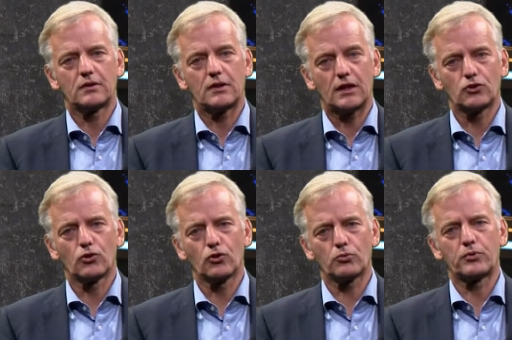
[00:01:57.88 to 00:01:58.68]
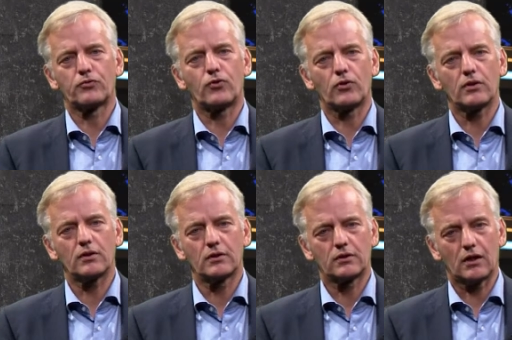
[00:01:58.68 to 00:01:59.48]
As you learned before,
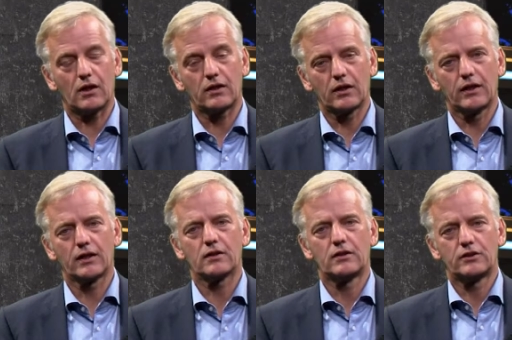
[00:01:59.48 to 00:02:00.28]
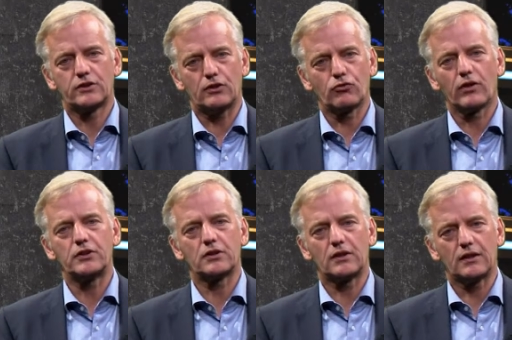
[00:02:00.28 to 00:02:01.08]
the Langelier
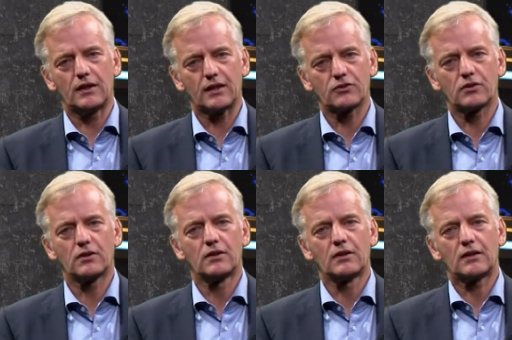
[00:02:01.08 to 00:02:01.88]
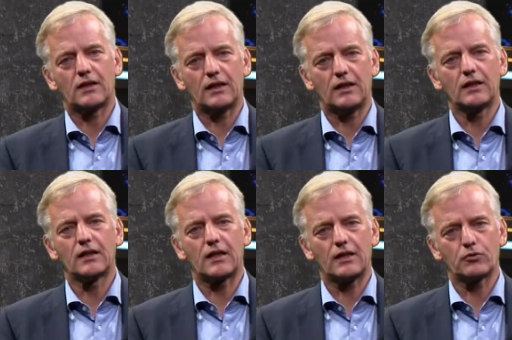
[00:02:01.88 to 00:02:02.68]
saturation index can indicate